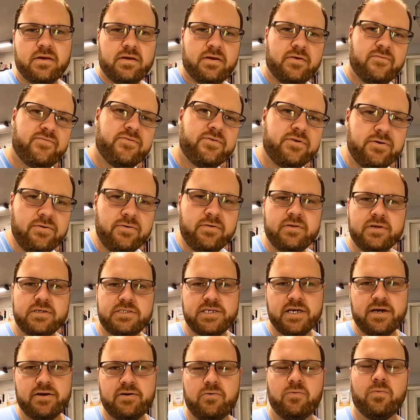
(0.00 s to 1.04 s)
If you're new to the
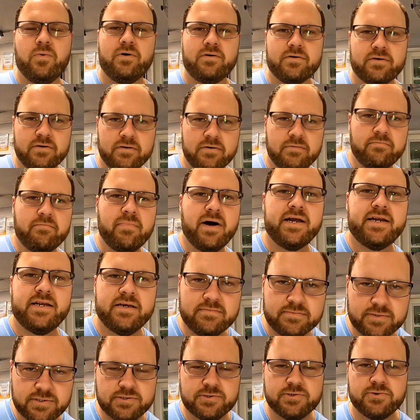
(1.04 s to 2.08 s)
channel, welcome. My
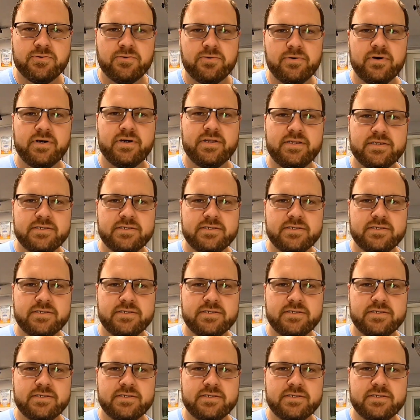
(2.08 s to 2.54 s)
name's Troy.